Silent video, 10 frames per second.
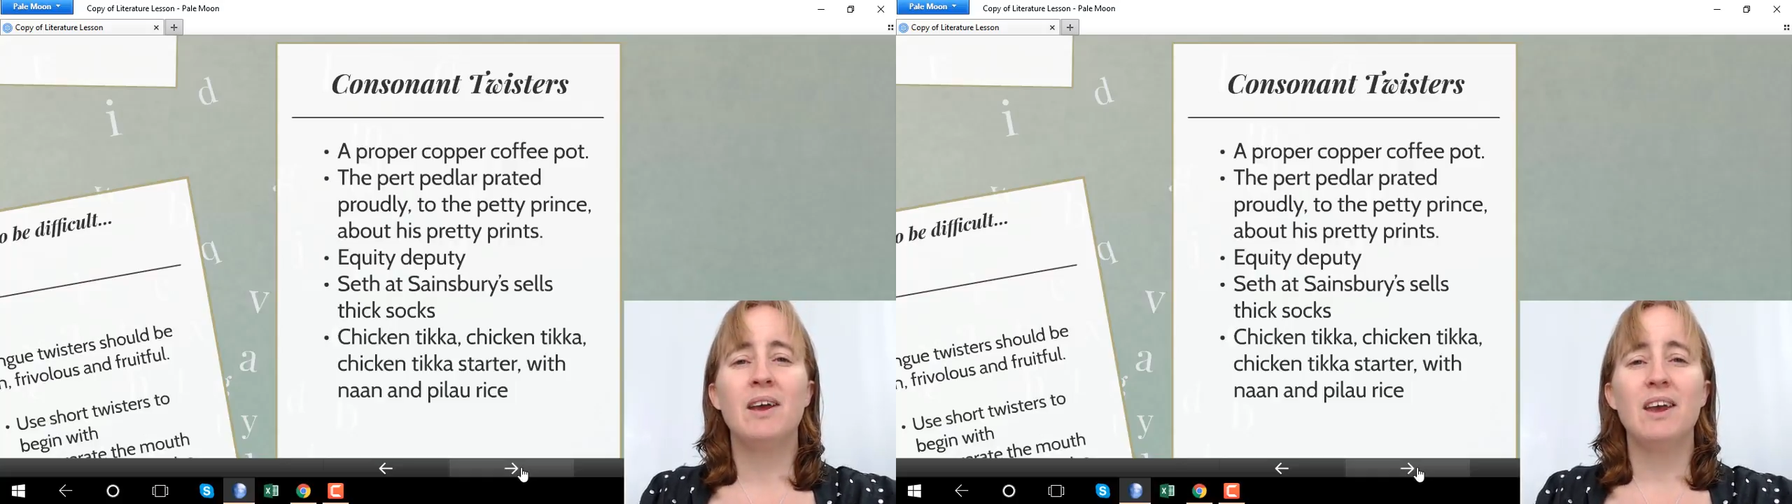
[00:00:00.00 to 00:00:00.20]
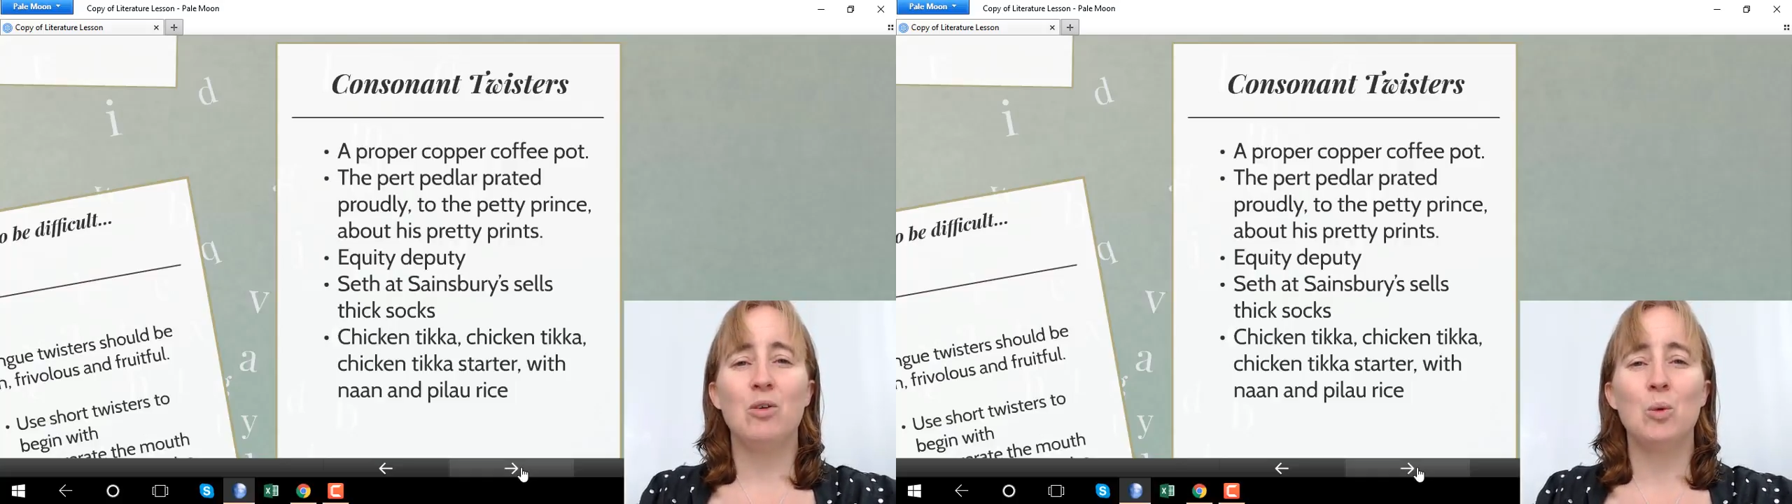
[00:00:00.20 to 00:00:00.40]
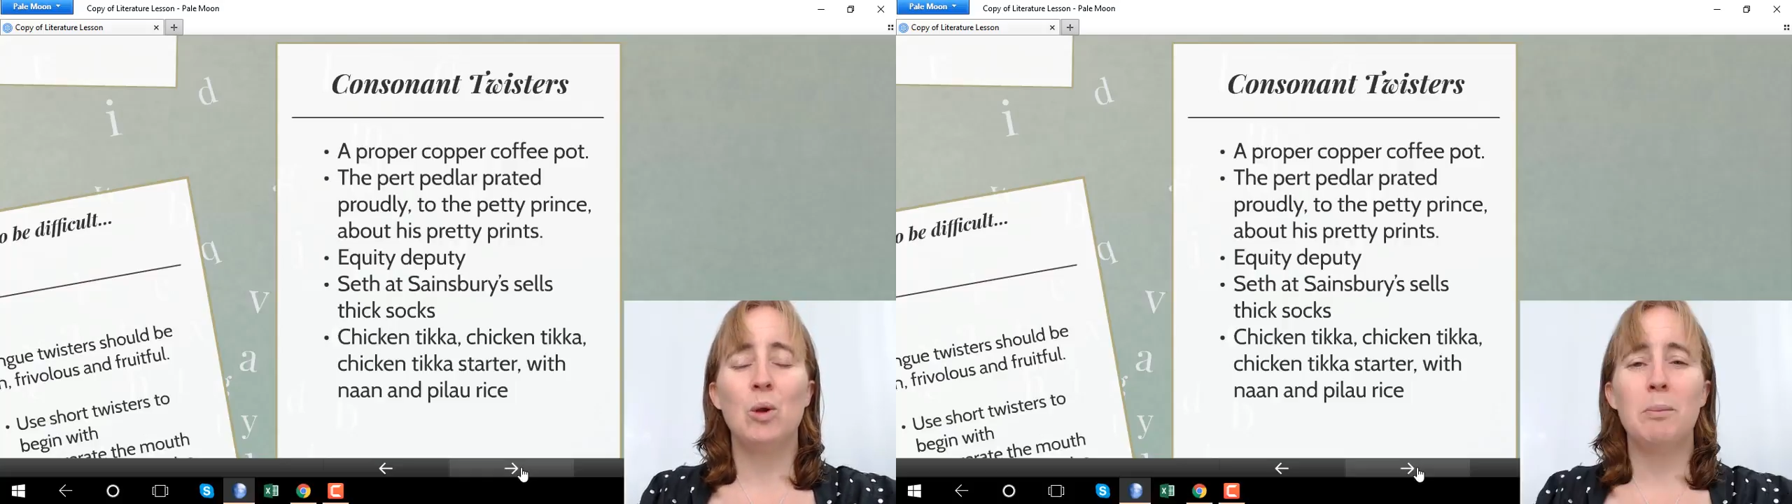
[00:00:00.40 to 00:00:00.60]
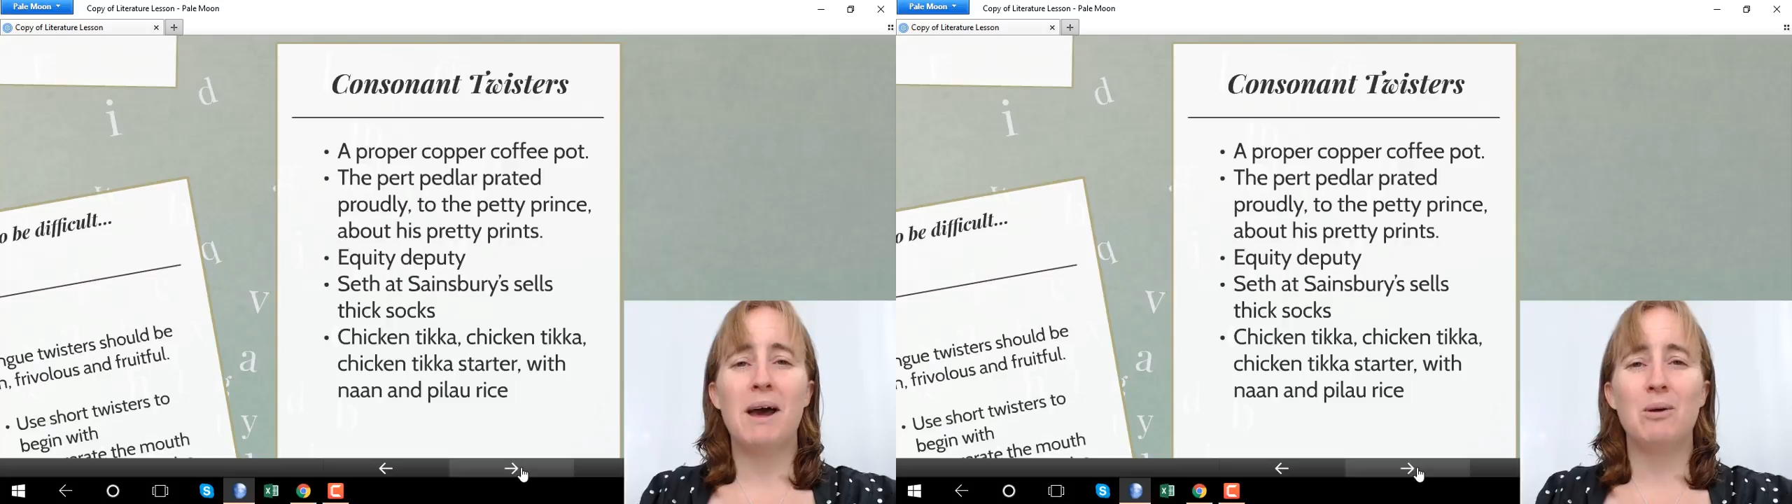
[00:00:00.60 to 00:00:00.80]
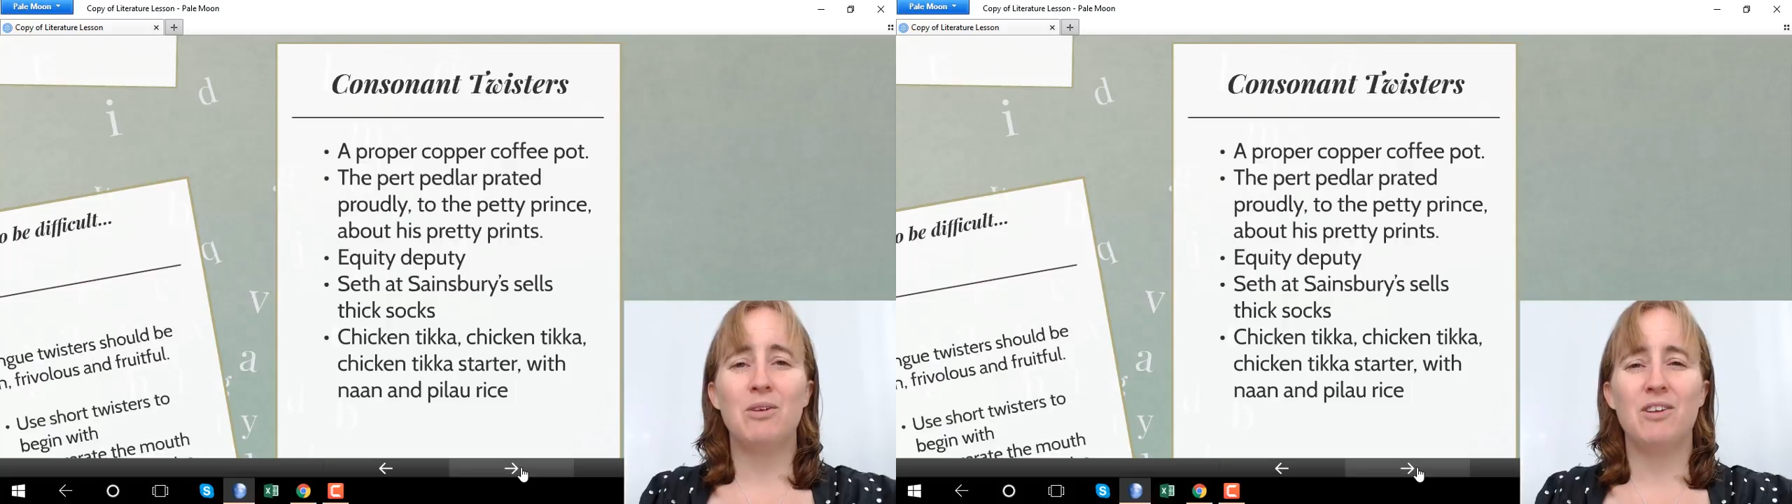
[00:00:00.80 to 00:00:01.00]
is all about